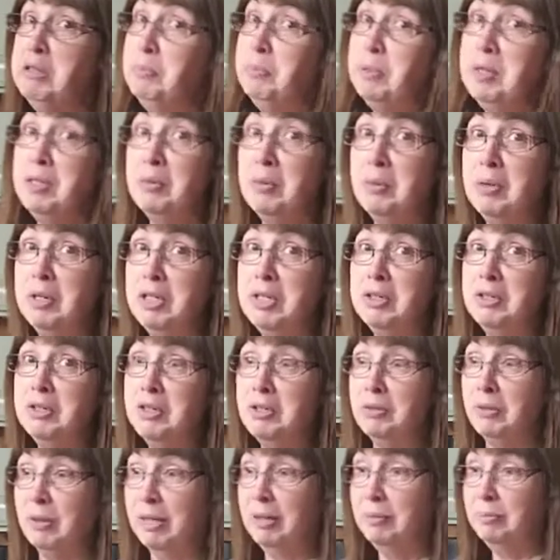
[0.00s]
It depends what we
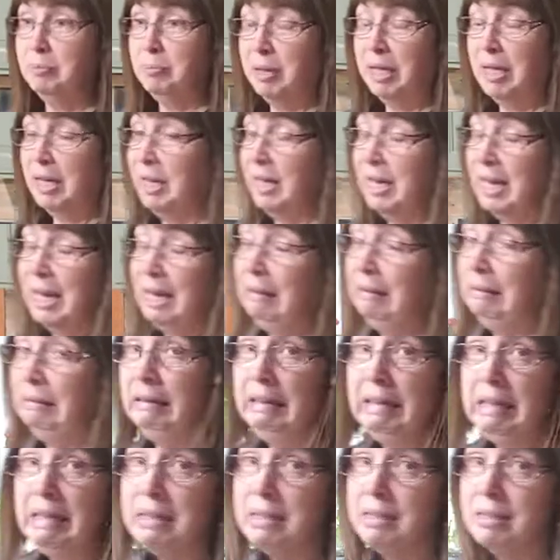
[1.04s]
do to it, but at
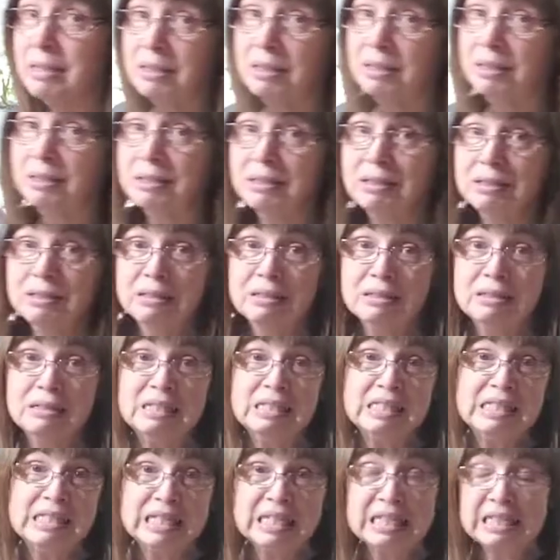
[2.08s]
least
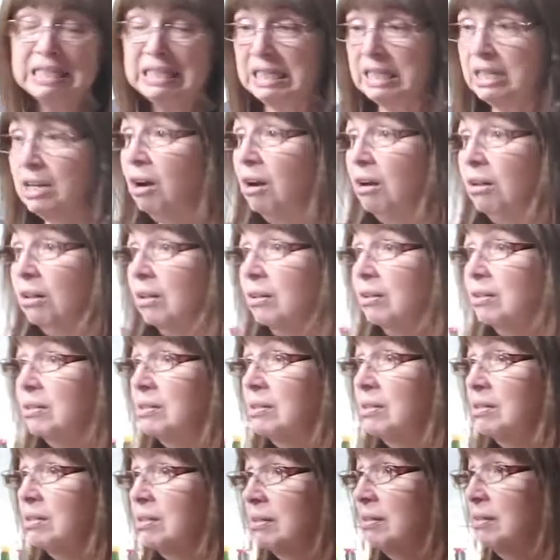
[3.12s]
sixty
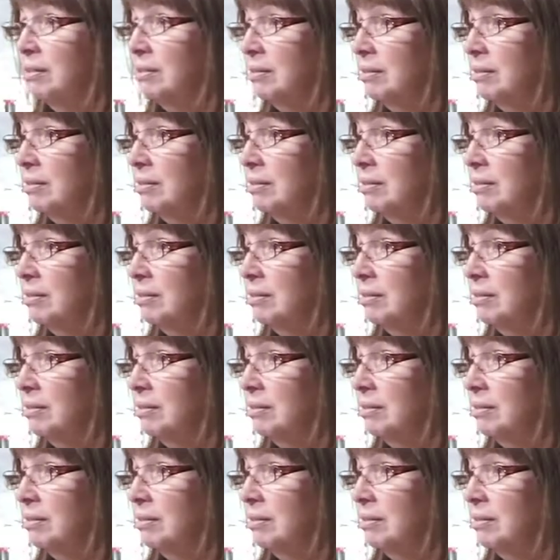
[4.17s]
dollars.